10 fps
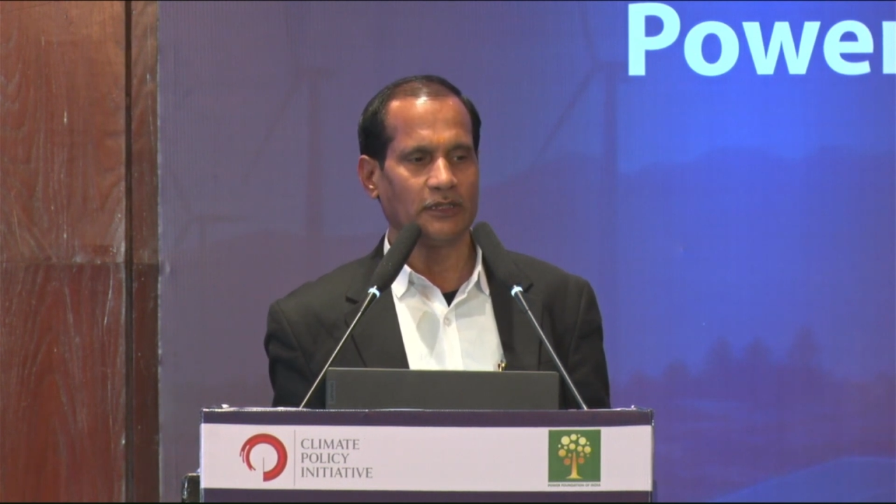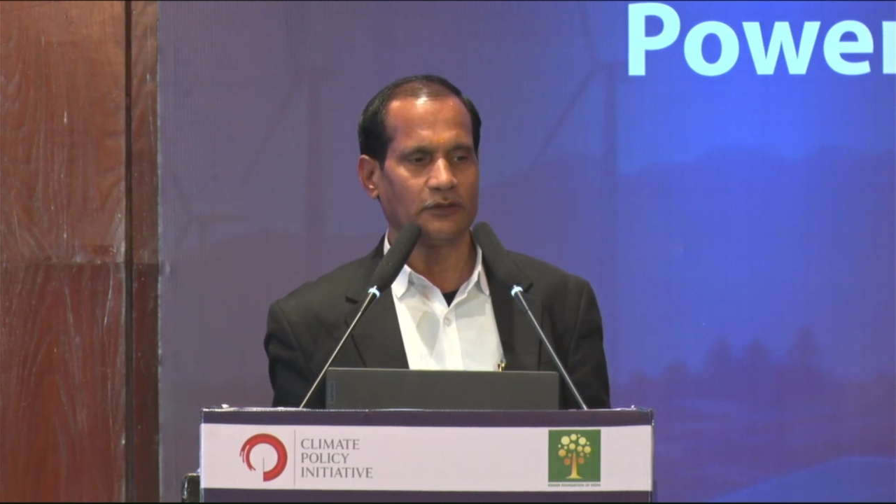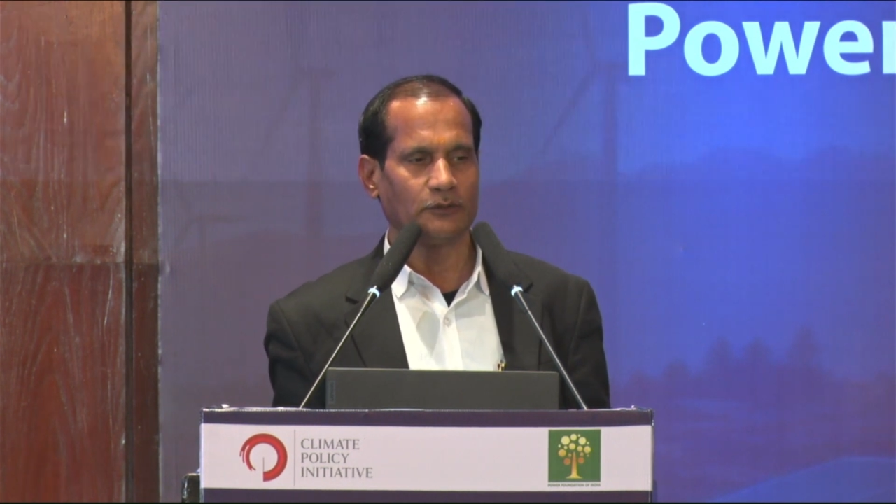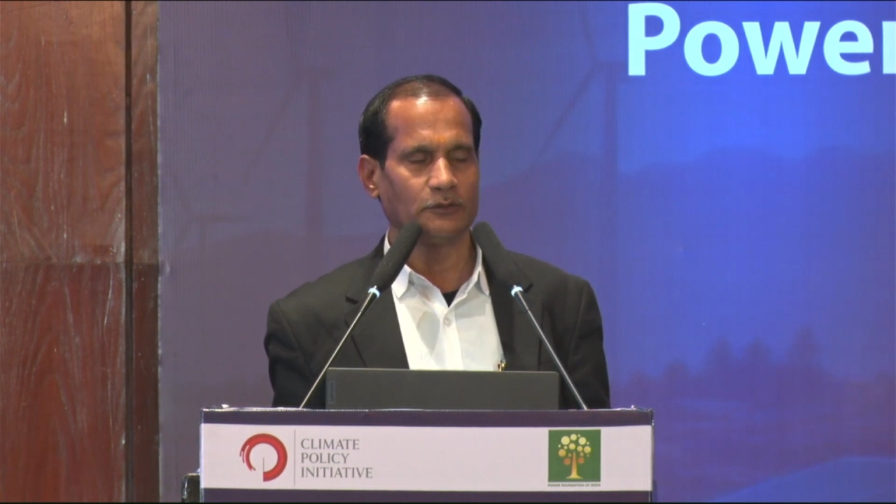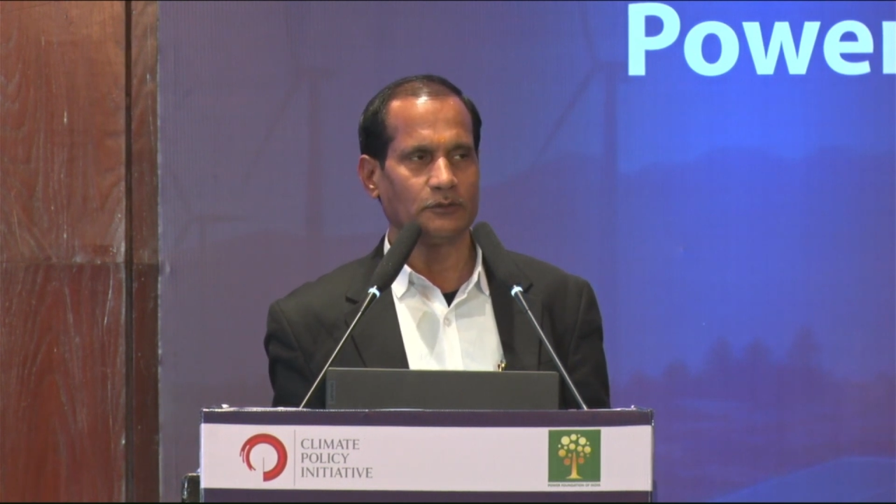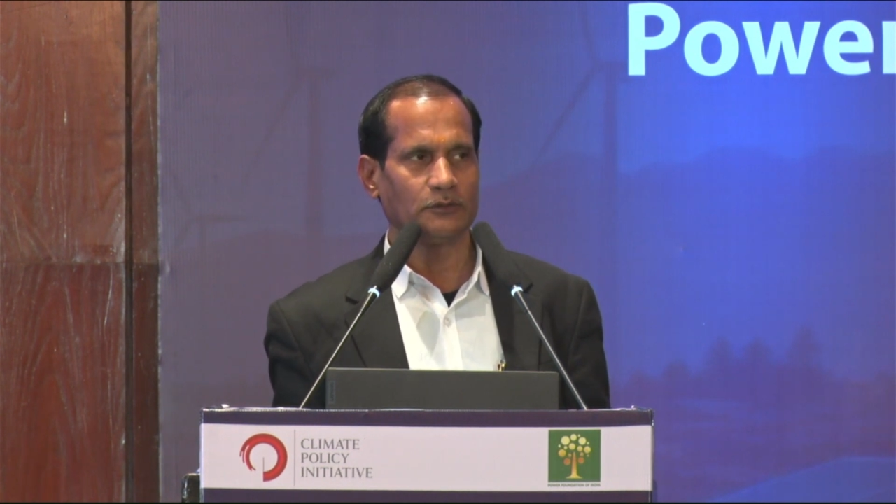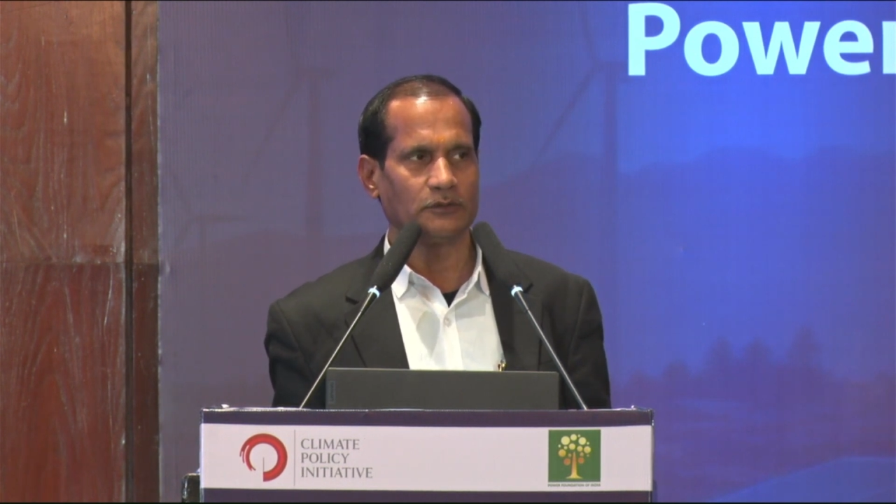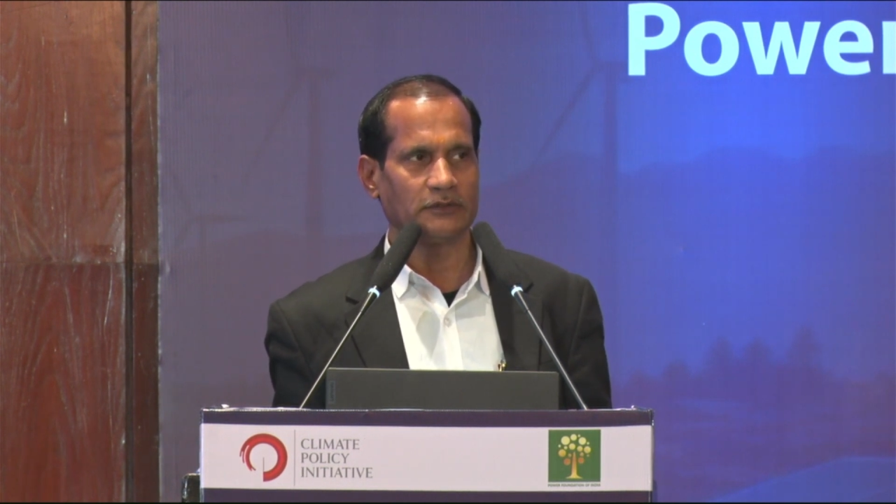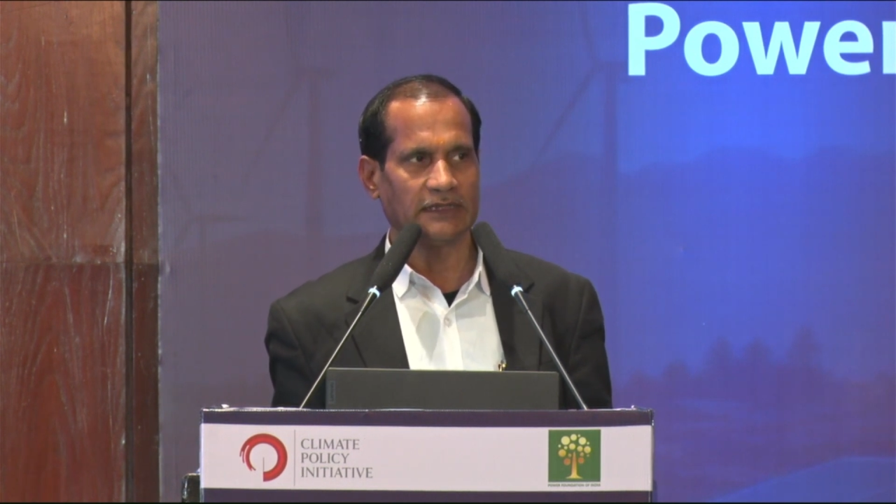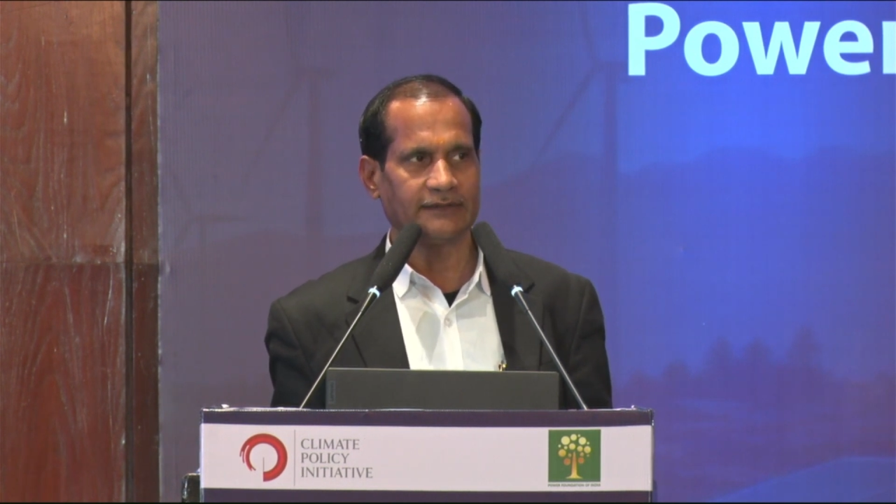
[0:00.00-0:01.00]
to
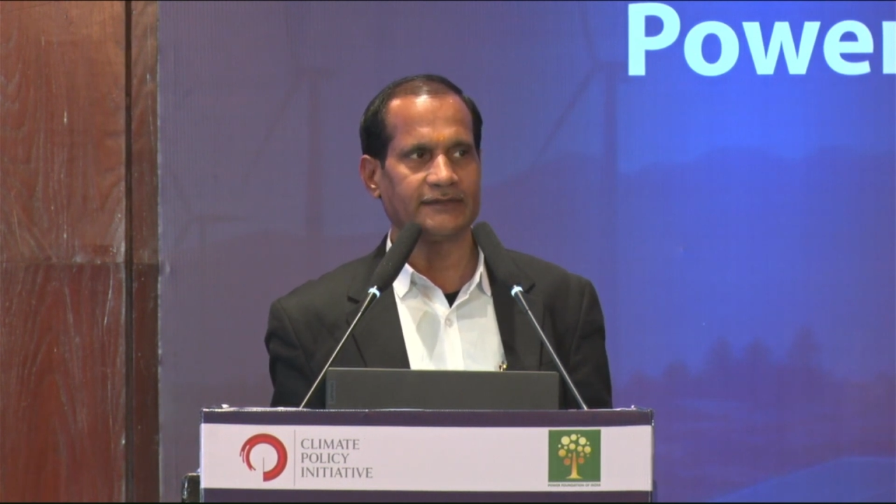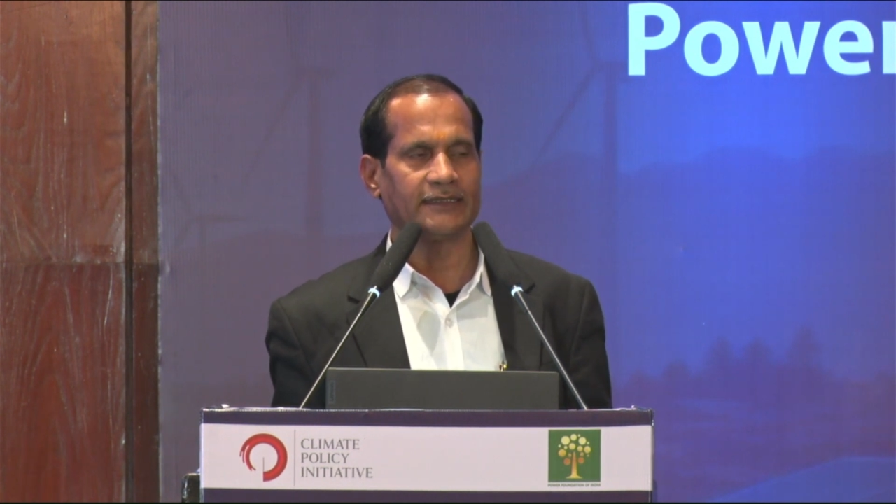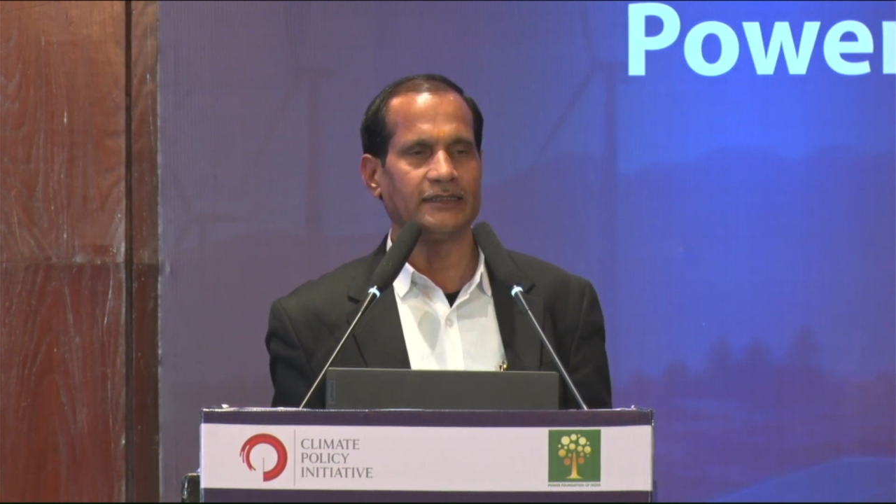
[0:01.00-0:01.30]
just share